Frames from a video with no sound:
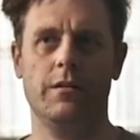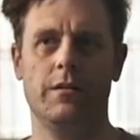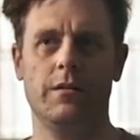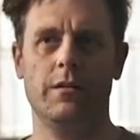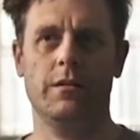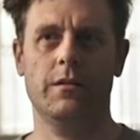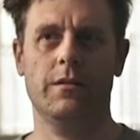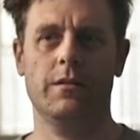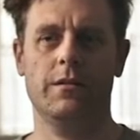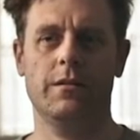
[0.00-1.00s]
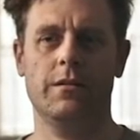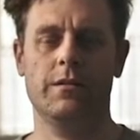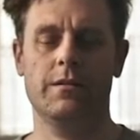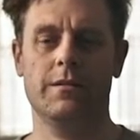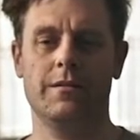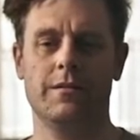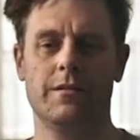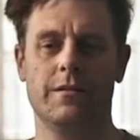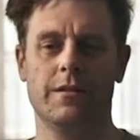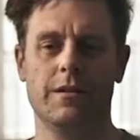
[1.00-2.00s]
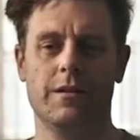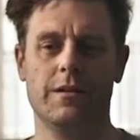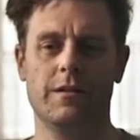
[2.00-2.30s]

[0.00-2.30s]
Nothing is said.